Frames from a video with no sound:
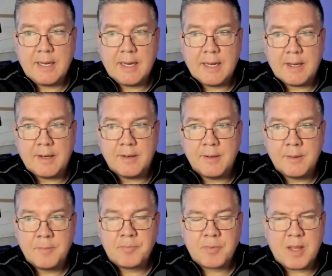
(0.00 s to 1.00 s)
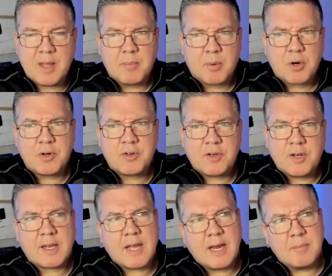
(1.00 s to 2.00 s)
And it merged,
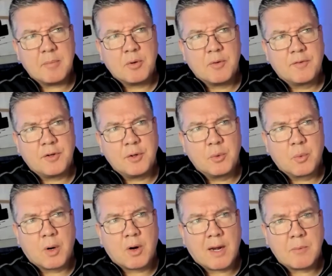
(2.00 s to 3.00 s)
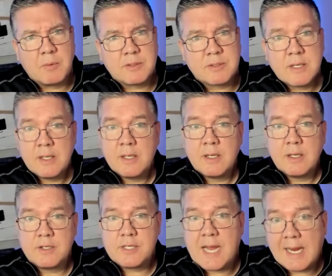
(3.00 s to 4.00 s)
it kind of moved to where I was
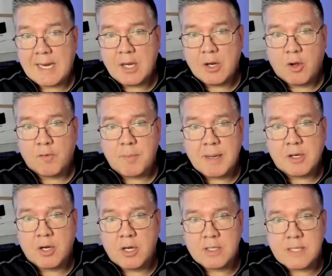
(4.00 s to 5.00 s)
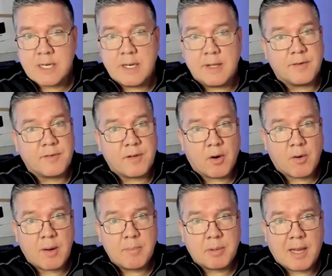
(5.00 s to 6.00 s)
tagging all of my content in the
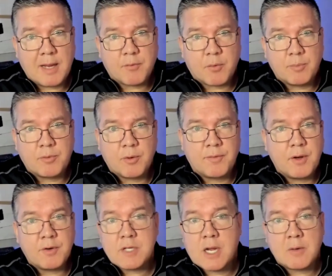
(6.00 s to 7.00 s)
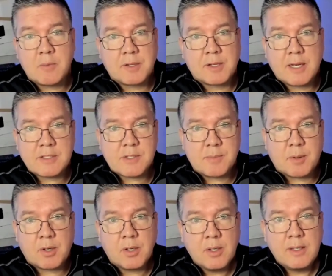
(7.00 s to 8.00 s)
CRM platform. So if they're talking with the
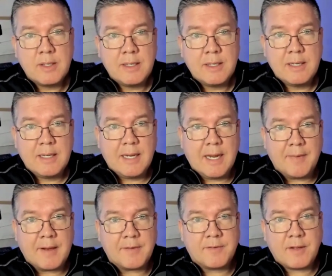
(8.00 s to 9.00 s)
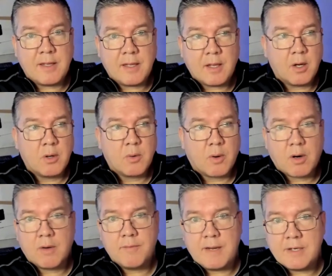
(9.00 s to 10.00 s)
customer, and they'd see oh
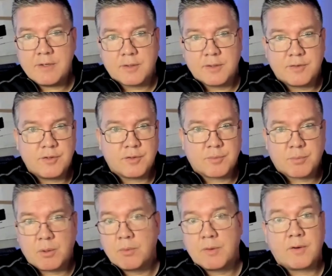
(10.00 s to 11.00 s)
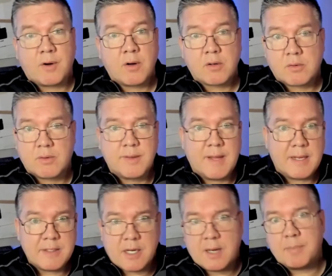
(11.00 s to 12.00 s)
our evangelist just wrote this article on
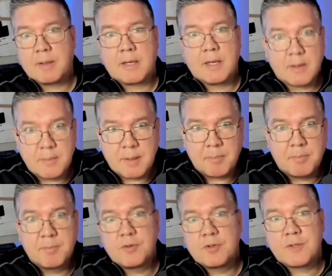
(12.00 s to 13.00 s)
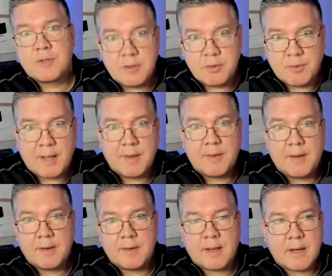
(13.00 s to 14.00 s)
that topic here let me send you that
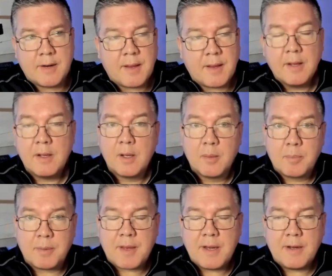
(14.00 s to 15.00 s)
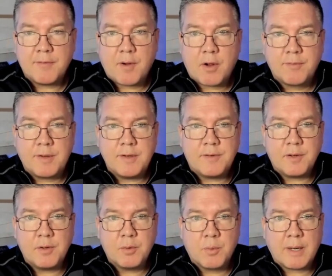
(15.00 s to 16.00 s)
that that kind of thing but then it evolved
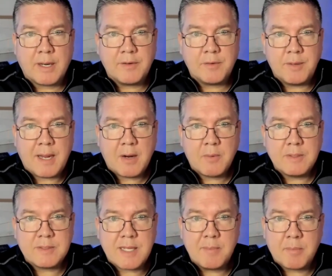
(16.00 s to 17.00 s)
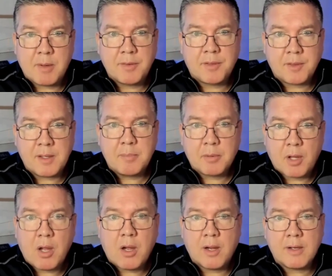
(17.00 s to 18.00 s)
into what I do now is a monthly
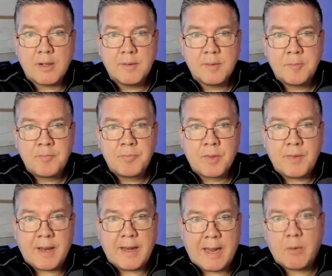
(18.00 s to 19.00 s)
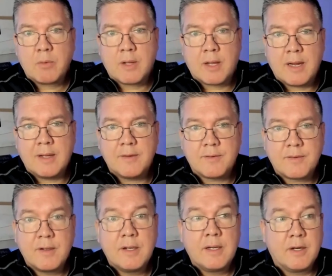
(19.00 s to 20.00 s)
blog that
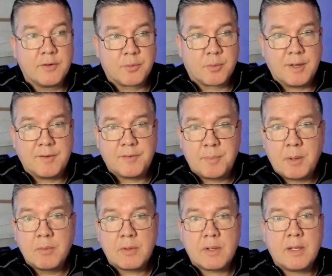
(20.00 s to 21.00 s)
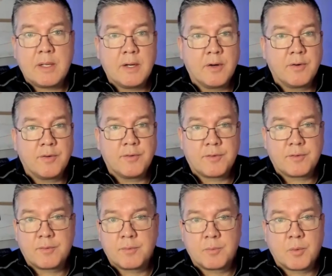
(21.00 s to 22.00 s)
outlines here's where I spoke,
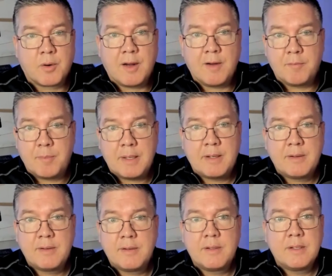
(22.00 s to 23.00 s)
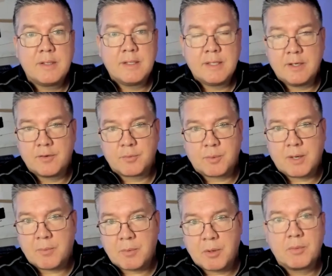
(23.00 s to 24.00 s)
here's where I've been, here's what I
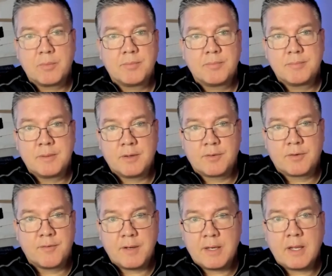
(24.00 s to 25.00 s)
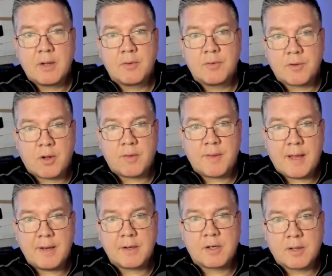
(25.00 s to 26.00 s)
wrote, here's the videos, all
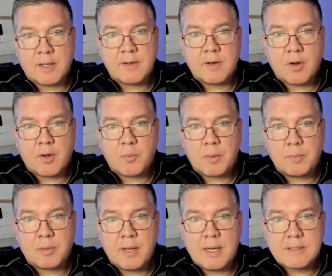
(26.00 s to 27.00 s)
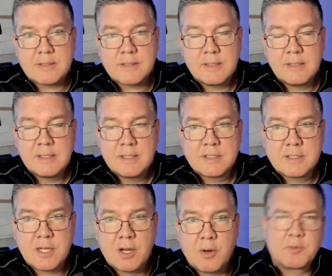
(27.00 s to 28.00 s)
that collected all in one place.
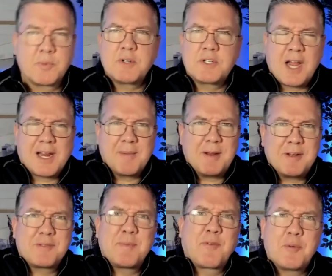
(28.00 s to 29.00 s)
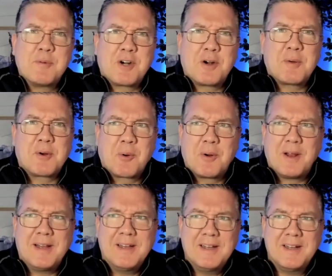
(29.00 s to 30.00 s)
So, as we were talking about just before we started
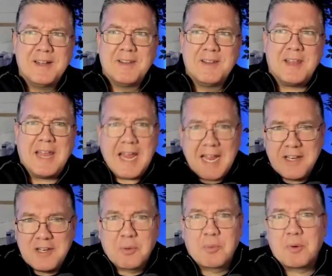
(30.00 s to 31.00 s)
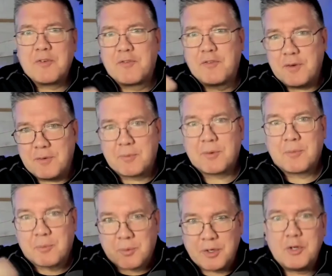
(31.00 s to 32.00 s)
recording, the annual
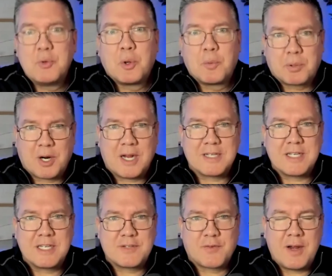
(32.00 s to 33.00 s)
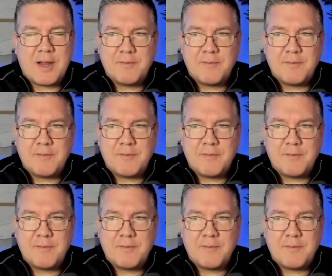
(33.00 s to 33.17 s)
review renewal process for